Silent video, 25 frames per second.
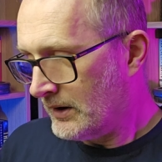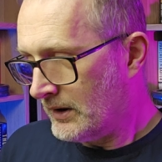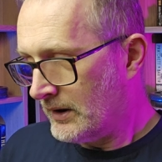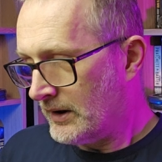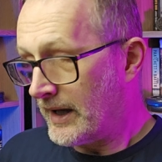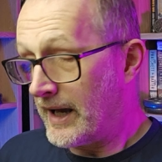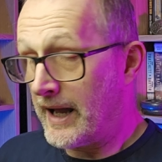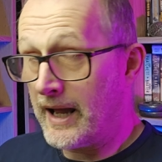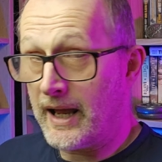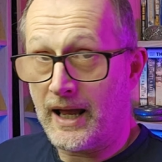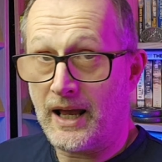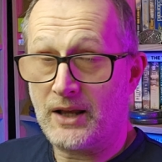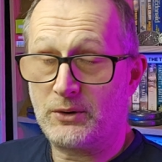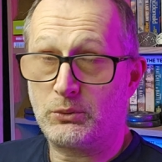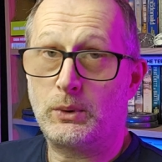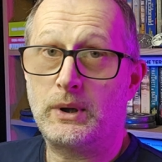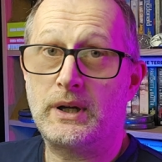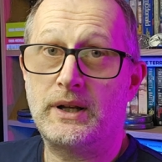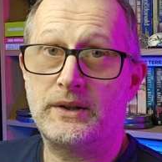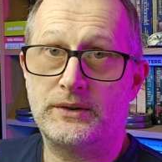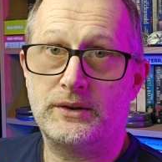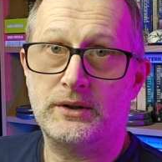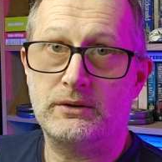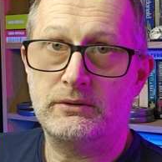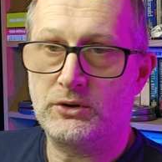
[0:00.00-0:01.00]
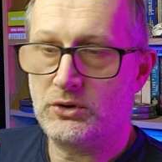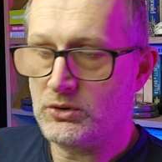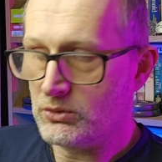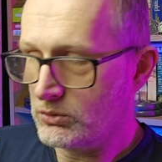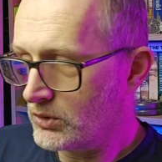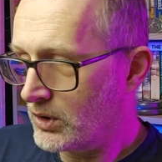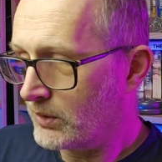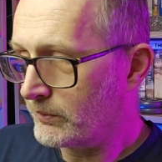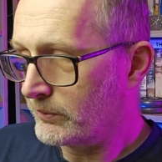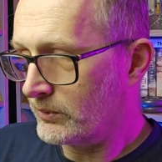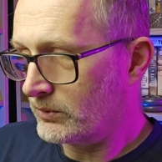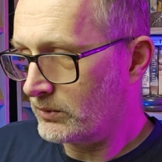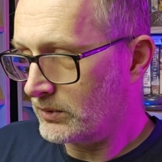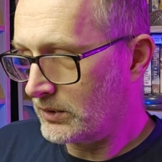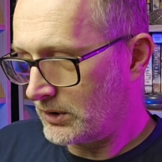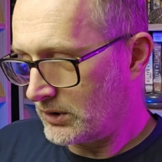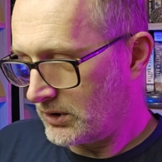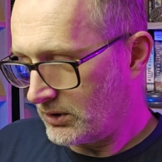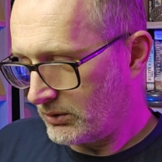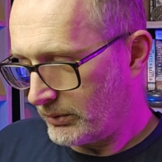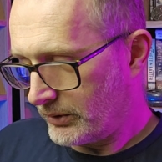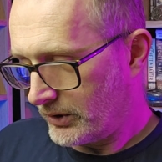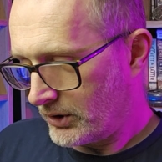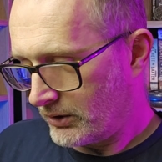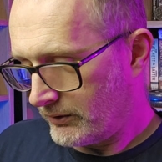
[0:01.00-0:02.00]
as well as the original novel, A
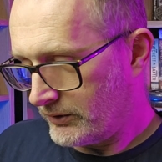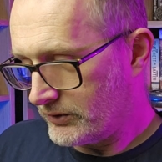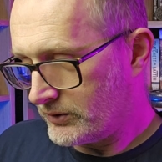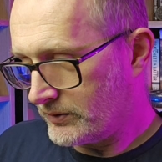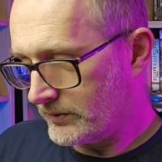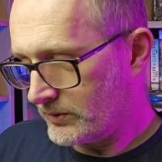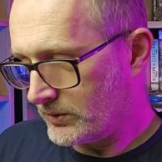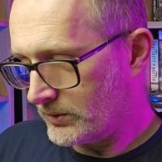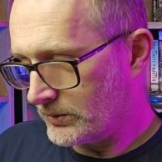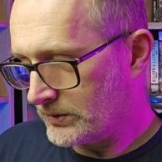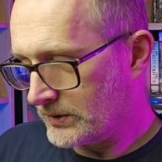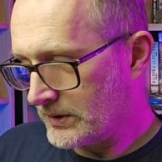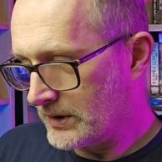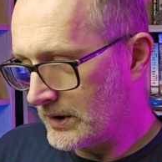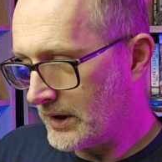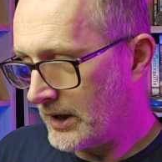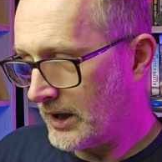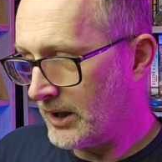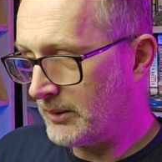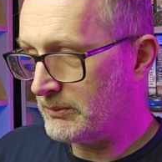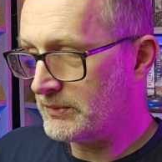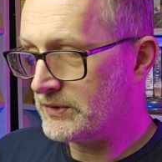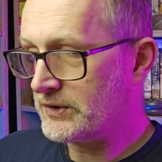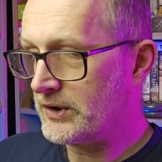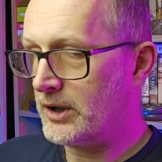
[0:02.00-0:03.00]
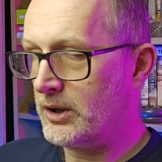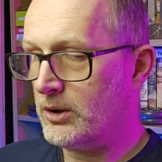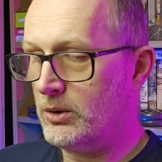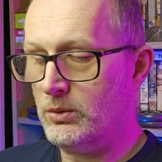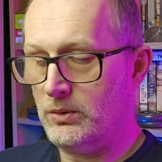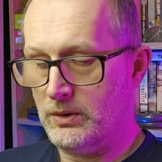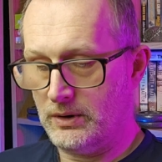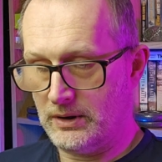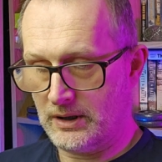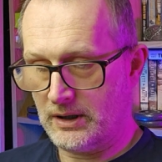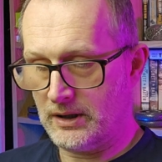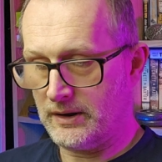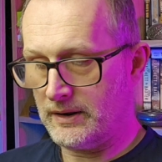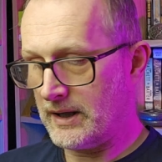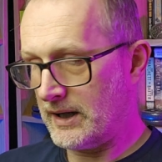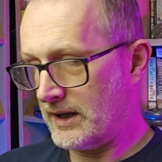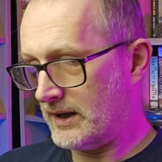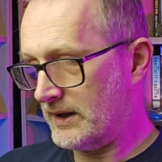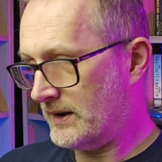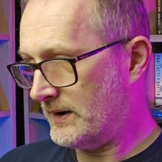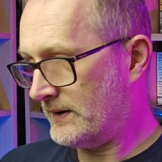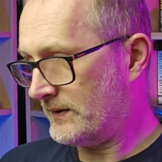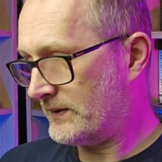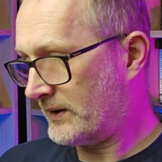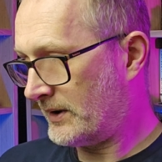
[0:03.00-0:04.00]
Clockwork Orange, of course. So
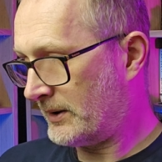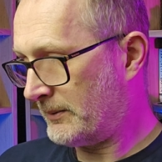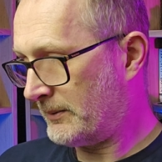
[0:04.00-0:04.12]
that is